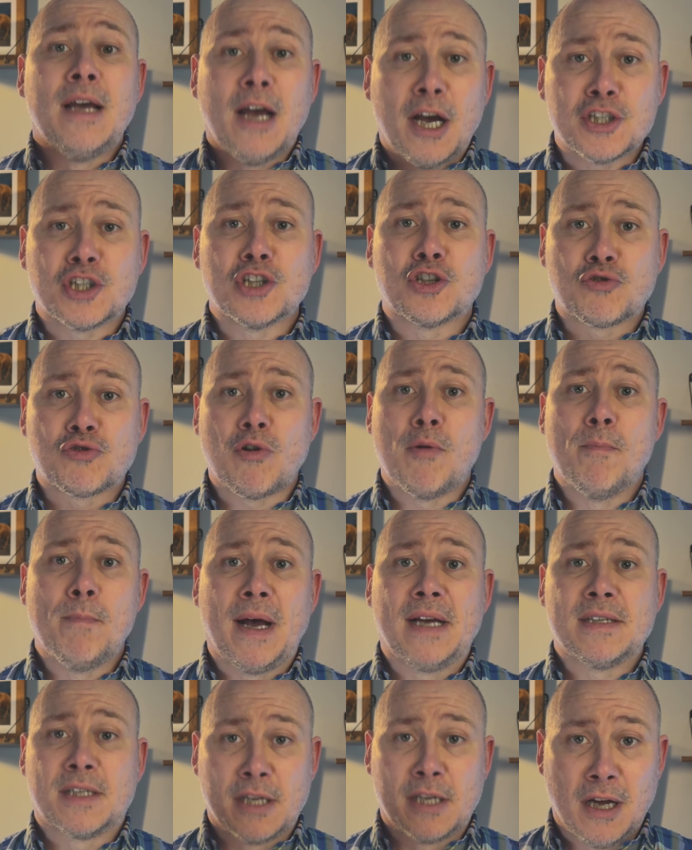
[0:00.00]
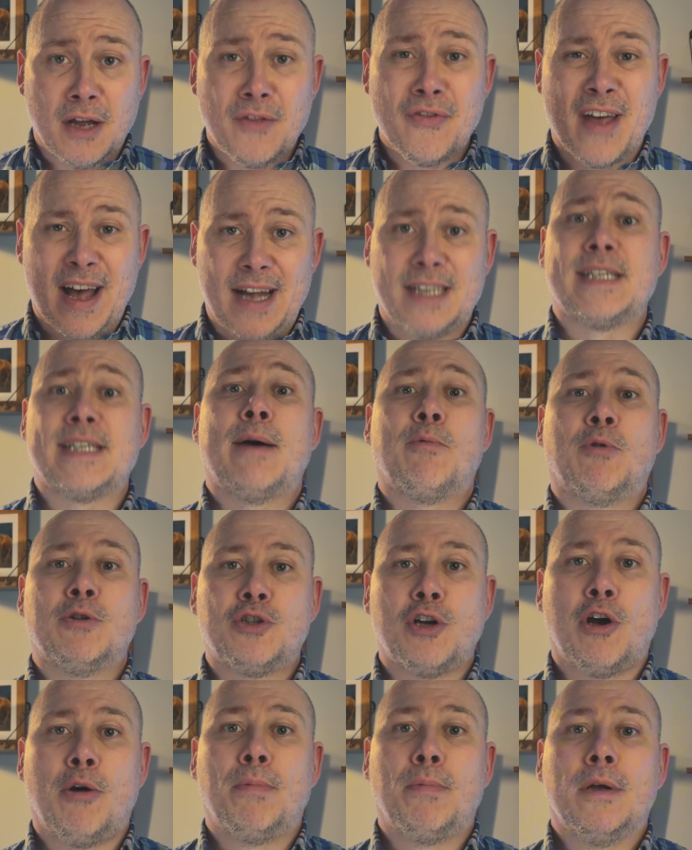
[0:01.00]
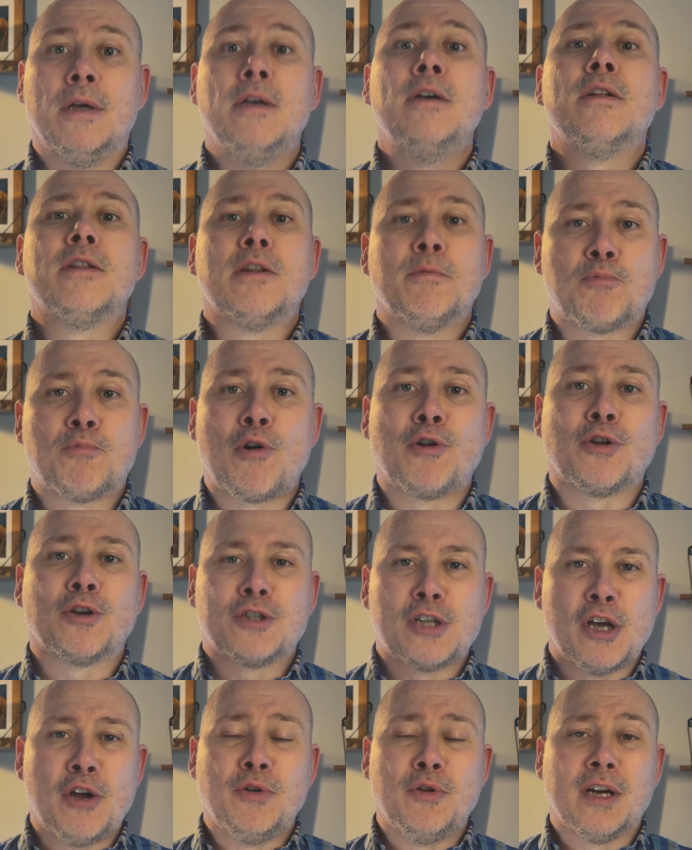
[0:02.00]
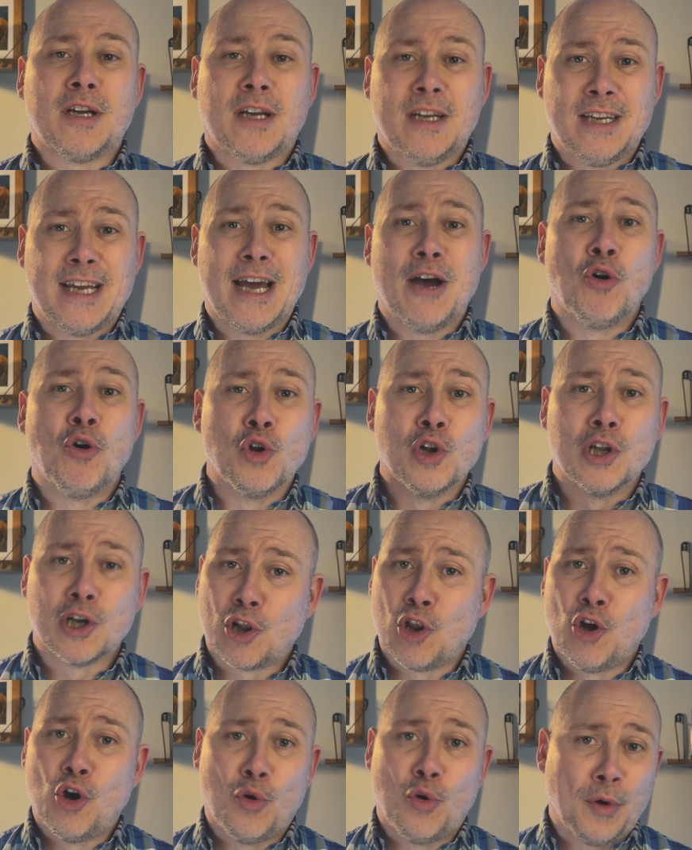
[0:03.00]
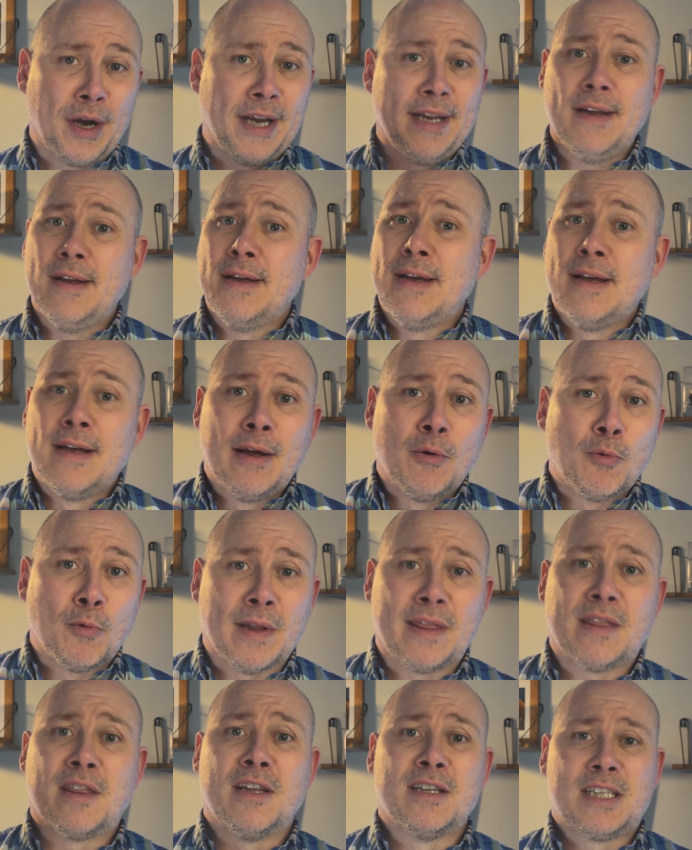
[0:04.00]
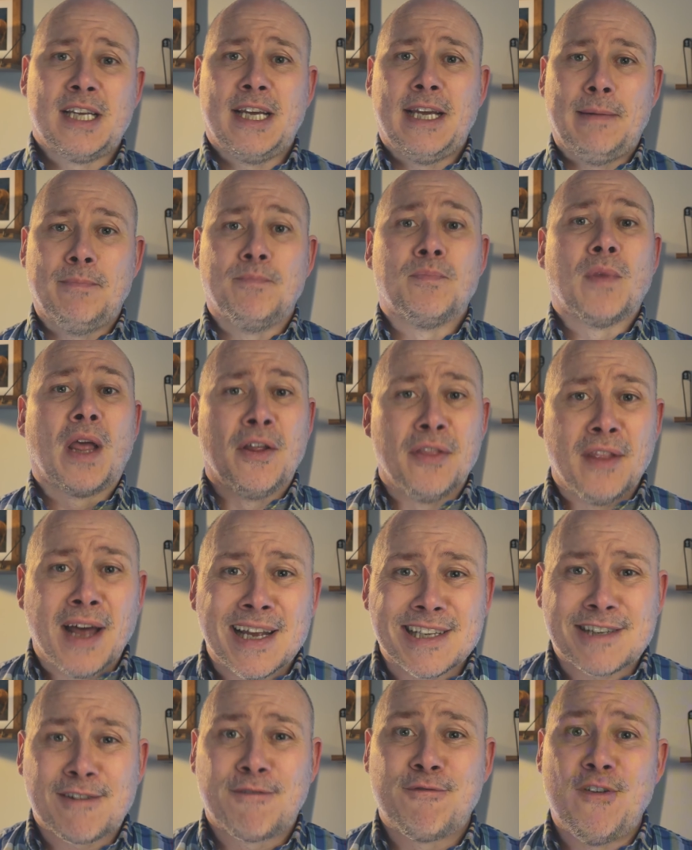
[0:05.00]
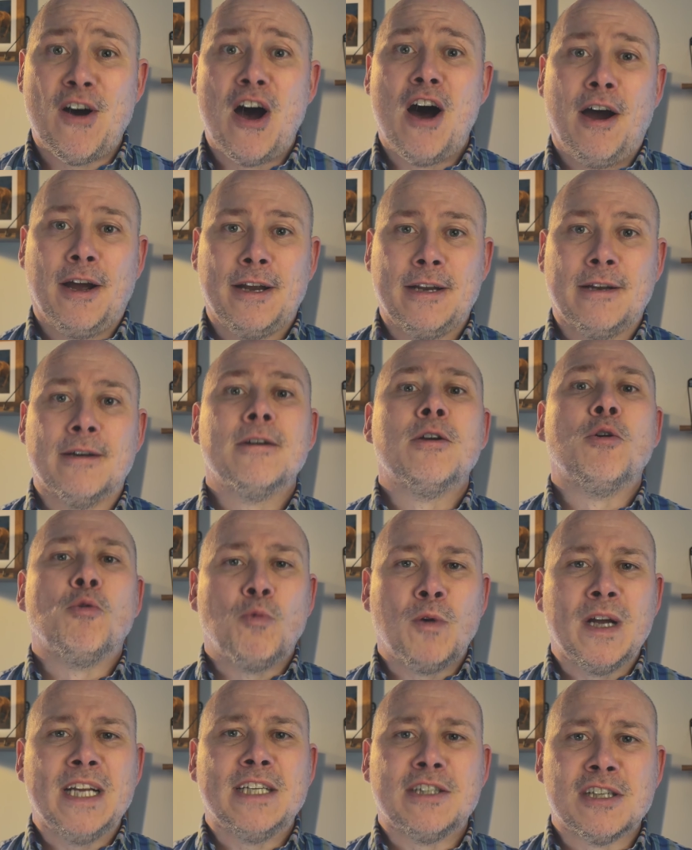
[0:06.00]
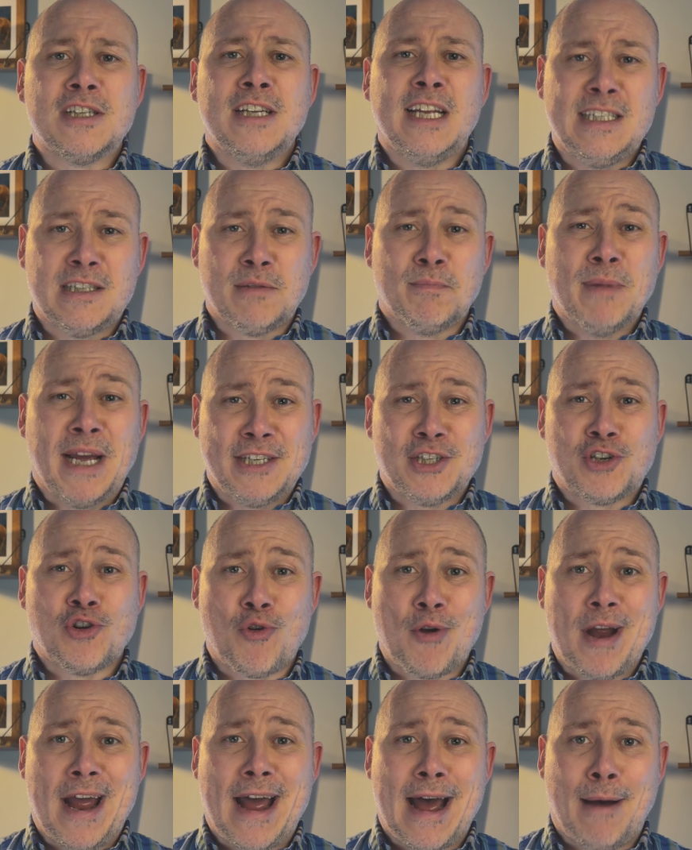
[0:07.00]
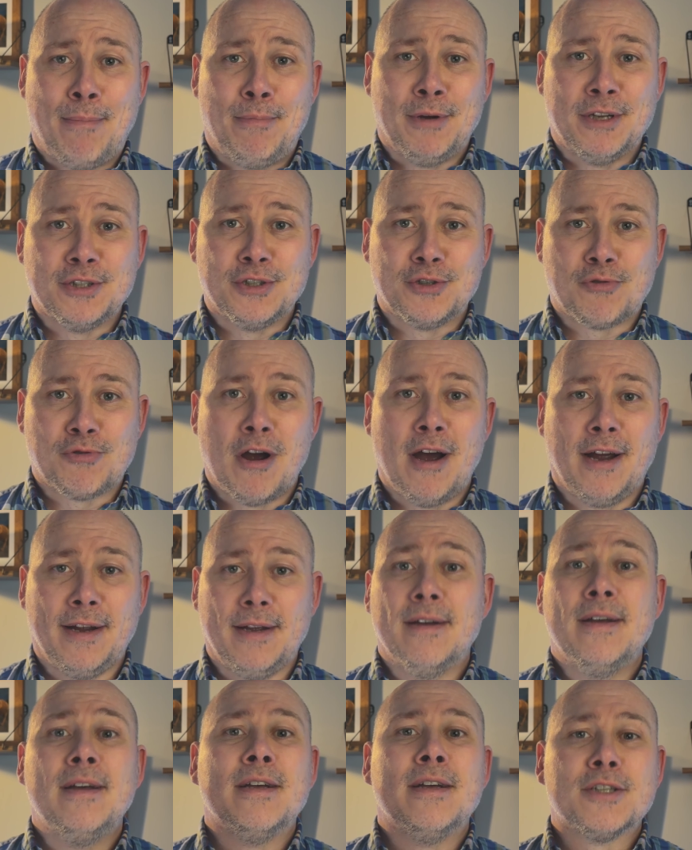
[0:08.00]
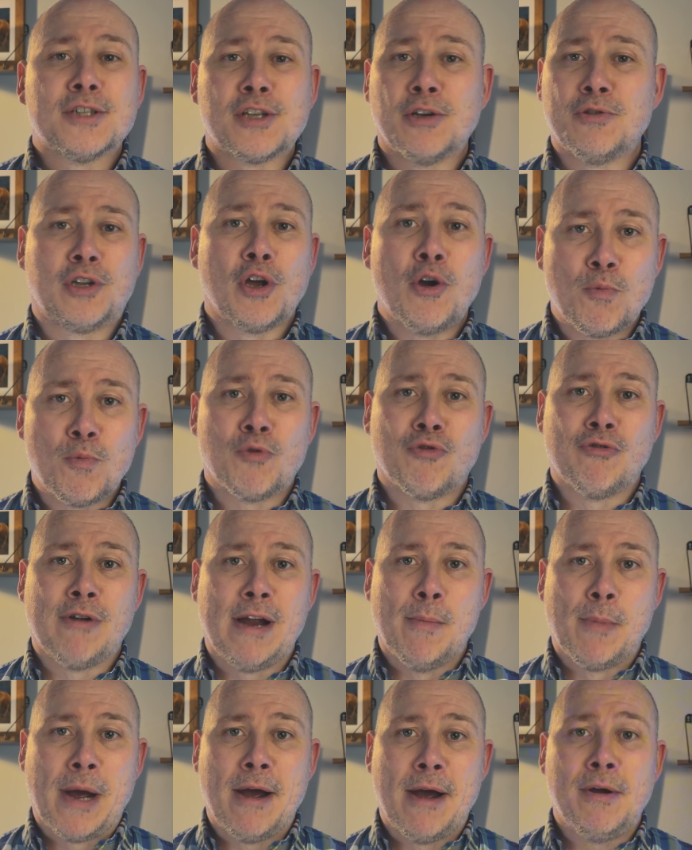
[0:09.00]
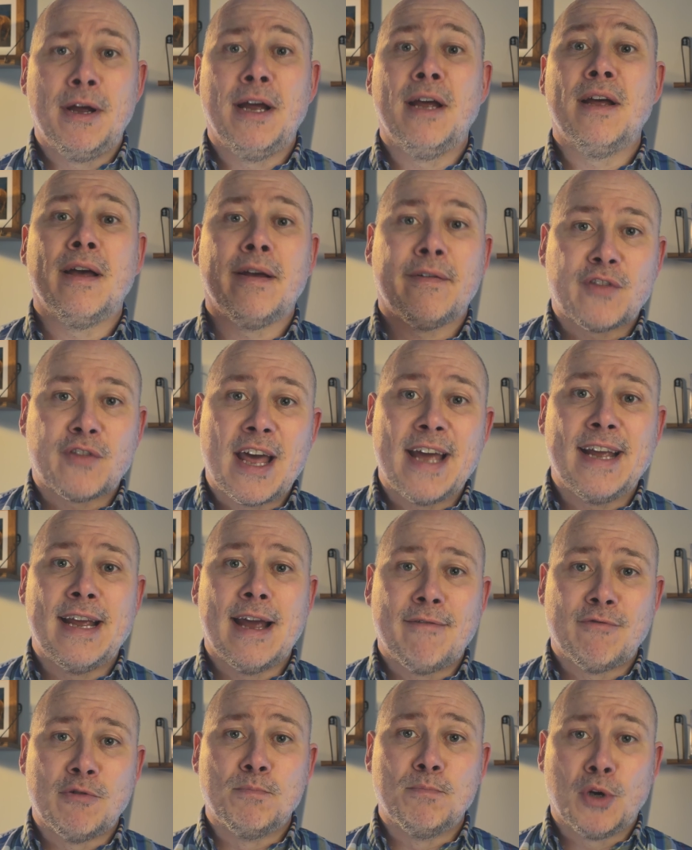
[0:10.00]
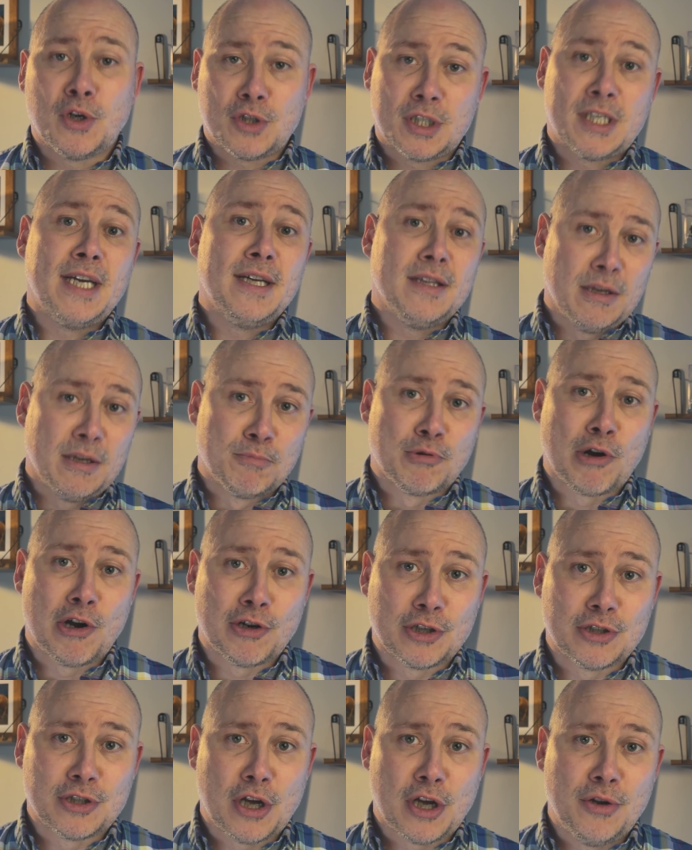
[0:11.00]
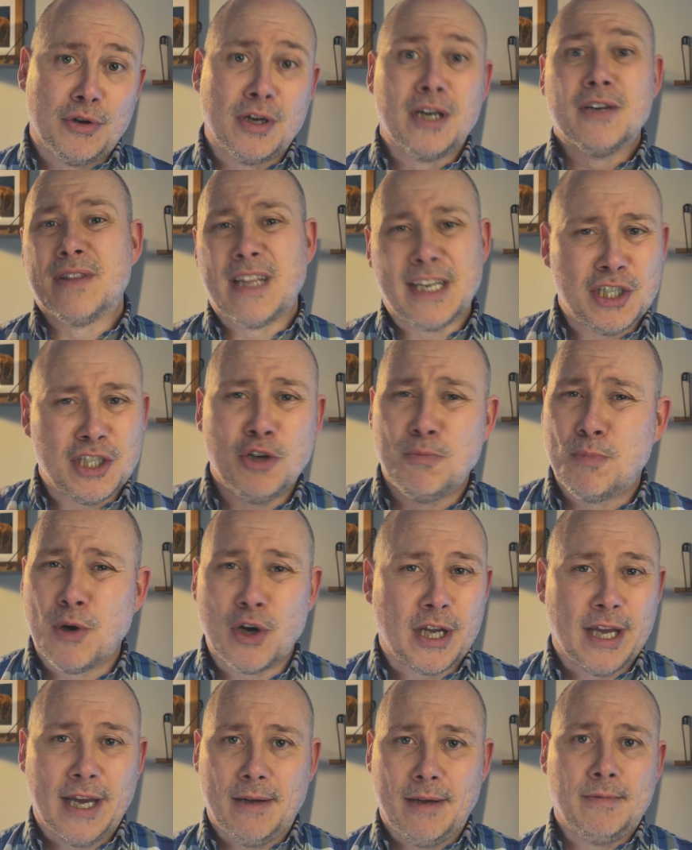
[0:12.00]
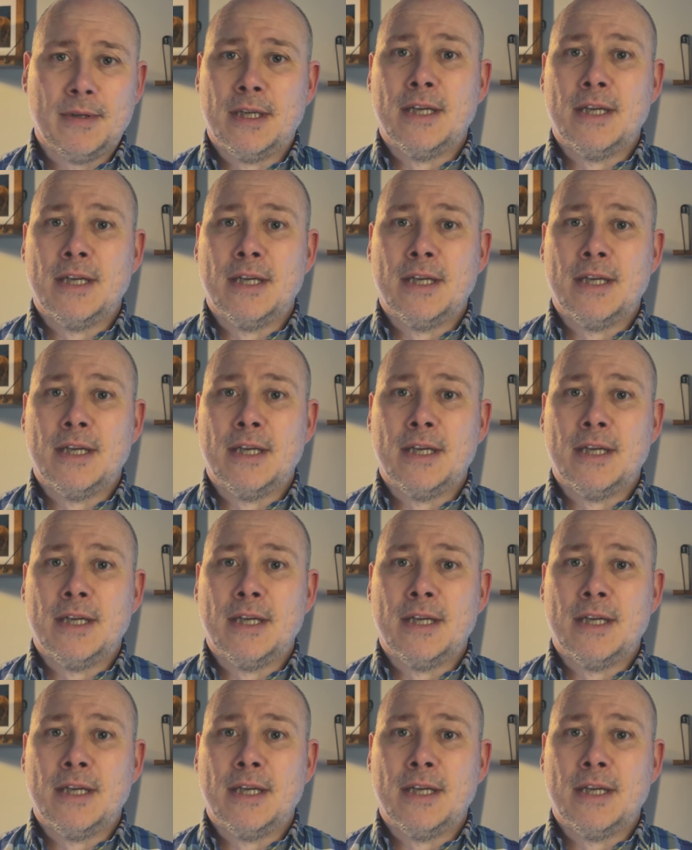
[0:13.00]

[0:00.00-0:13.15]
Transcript: As a Scrum Master, that's our job. The product owner can get all the glory with the team, and that's fine. We just need to make sure it happens, right? So don't worry about it. If they haven't booked it, the product owner, then you book it.